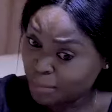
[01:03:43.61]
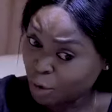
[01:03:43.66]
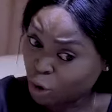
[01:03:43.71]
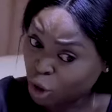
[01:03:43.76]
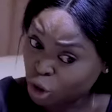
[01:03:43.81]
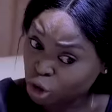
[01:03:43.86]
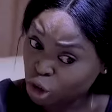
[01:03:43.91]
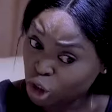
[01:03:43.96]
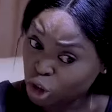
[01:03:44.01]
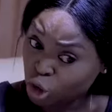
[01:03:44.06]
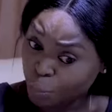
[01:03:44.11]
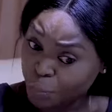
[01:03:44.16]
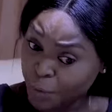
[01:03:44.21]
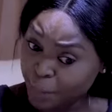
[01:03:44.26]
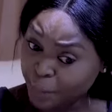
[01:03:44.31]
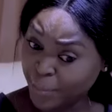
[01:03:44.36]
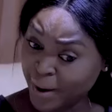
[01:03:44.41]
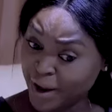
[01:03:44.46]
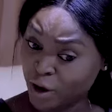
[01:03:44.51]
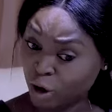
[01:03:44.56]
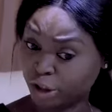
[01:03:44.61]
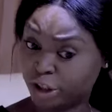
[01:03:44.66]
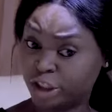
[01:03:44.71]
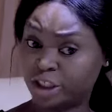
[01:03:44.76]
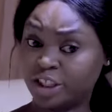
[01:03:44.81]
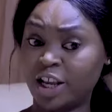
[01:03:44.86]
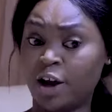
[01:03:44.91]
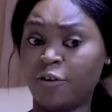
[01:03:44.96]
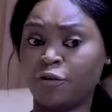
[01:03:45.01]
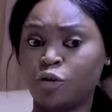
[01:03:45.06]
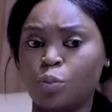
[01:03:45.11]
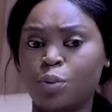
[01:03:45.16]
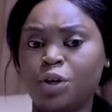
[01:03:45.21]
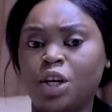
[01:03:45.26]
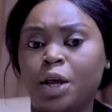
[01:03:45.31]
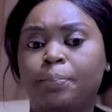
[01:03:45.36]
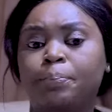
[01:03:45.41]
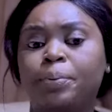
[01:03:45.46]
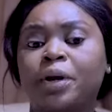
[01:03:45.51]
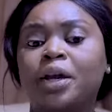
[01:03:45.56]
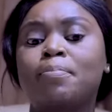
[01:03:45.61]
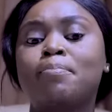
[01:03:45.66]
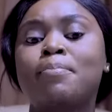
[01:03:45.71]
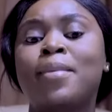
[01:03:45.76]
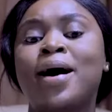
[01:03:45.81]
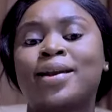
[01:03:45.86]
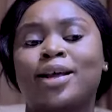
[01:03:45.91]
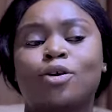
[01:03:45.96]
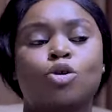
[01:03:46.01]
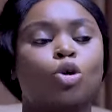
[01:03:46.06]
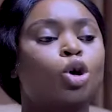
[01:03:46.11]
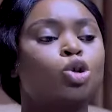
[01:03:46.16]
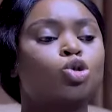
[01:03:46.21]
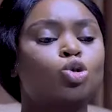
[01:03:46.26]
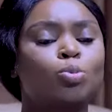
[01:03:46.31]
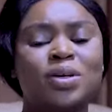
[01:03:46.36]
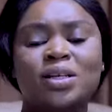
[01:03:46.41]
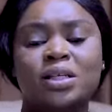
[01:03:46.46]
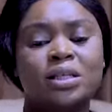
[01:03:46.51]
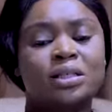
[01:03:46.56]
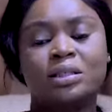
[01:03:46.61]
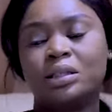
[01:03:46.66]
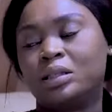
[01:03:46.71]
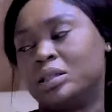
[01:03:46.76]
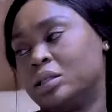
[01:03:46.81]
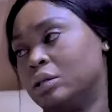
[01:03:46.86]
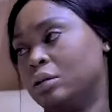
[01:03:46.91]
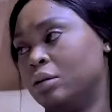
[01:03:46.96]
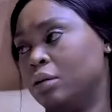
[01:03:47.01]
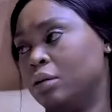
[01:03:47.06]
you this thing because you need to prepare yourself to be the big man that you're going to be in this